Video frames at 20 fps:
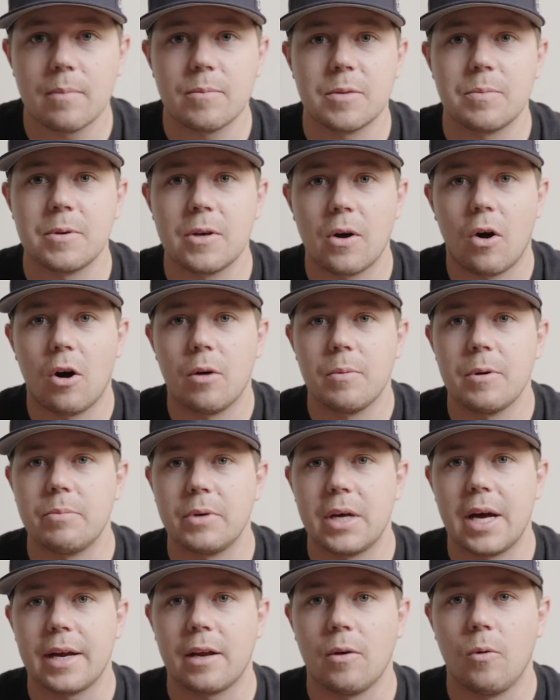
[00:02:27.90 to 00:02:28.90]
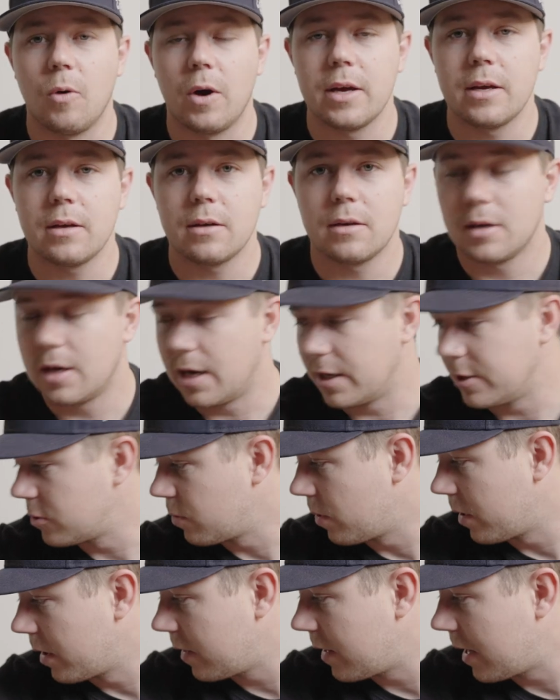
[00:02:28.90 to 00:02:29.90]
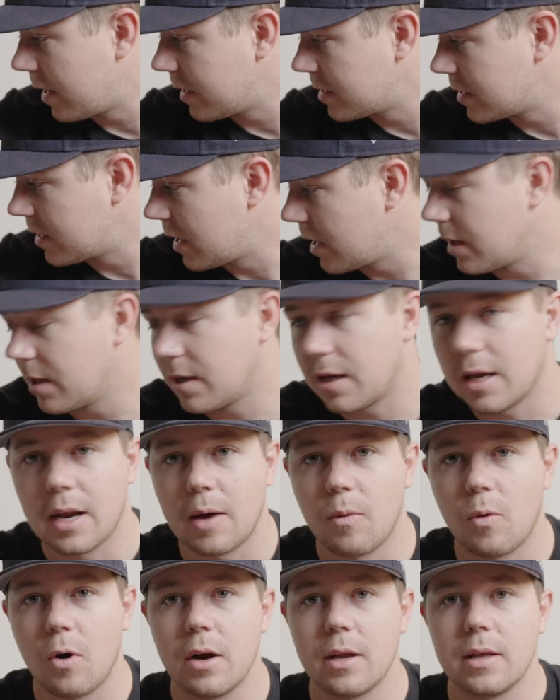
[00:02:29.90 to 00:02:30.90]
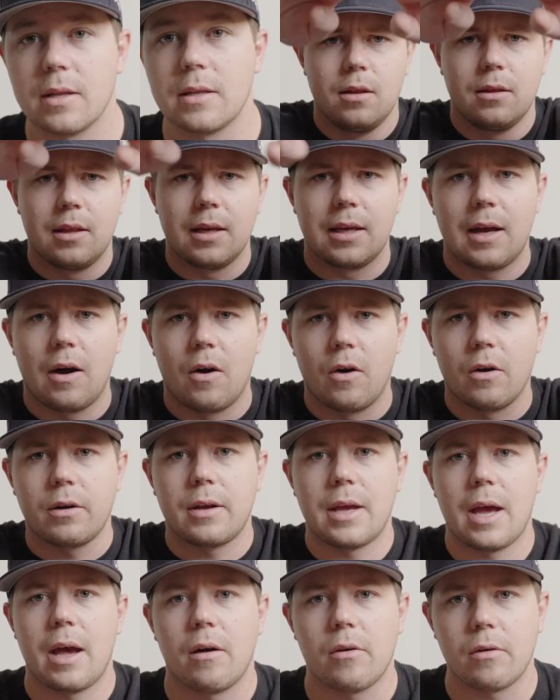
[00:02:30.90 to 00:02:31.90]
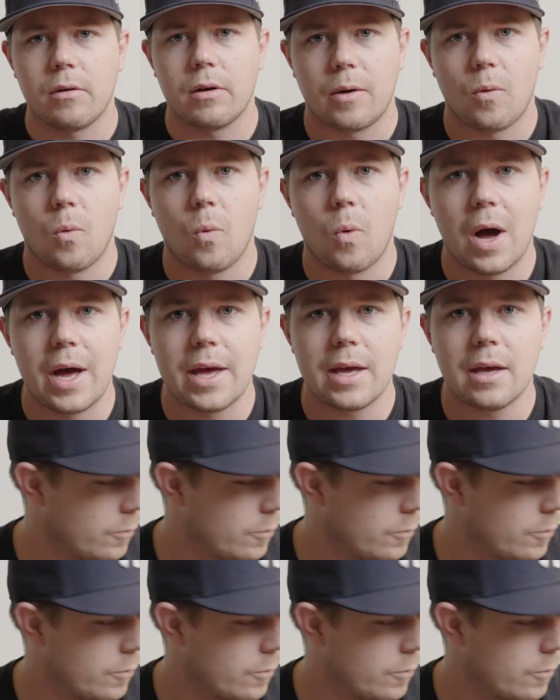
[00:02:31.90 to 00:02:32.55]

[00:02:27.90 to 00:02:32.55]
to all be black and white. I just wanted that aesthetic, and I wanted the art gallery white